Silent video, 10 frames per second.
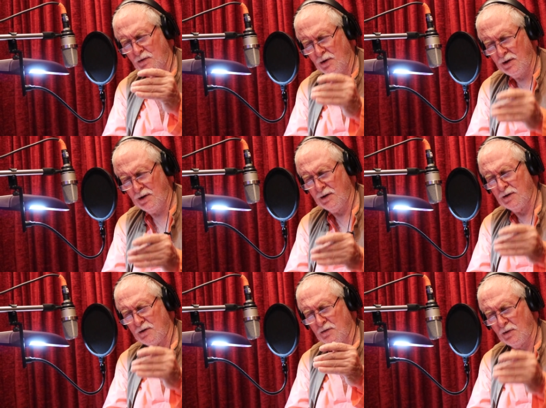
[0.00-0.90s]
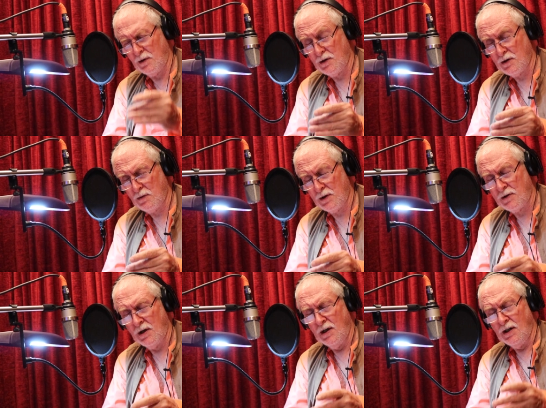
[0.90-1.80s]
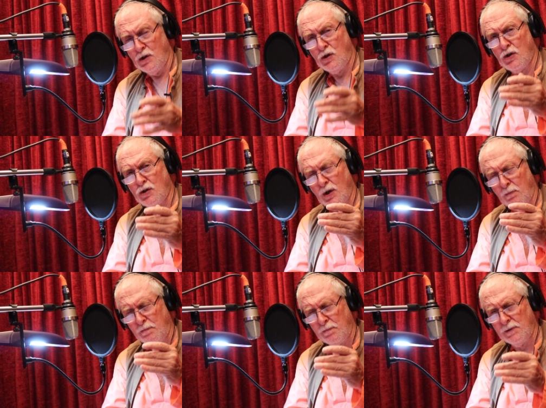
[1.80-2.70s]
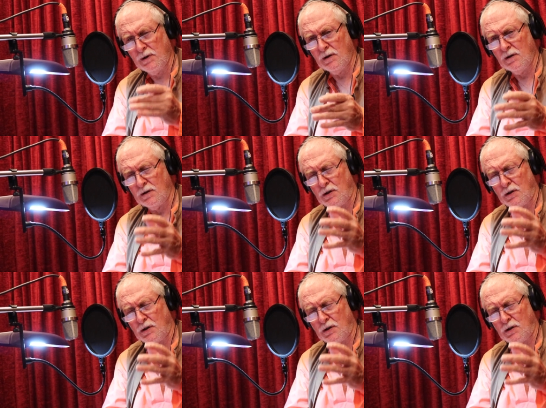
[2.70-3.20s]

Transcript: words, words, was shabda,